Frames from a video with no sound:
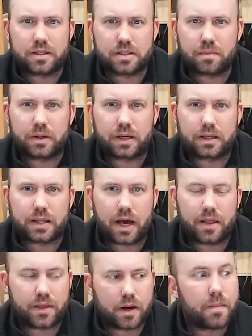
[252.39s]
something like
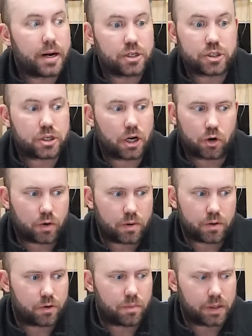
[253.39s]
that, they might just agree
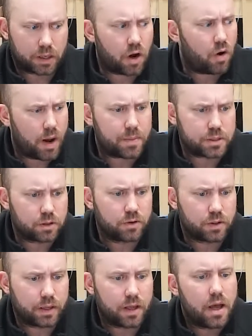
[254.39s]
with you and be like, oh,
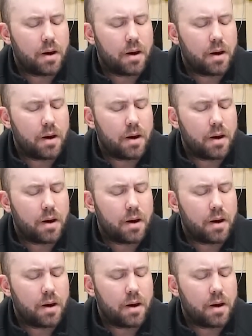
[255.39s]
absolutely.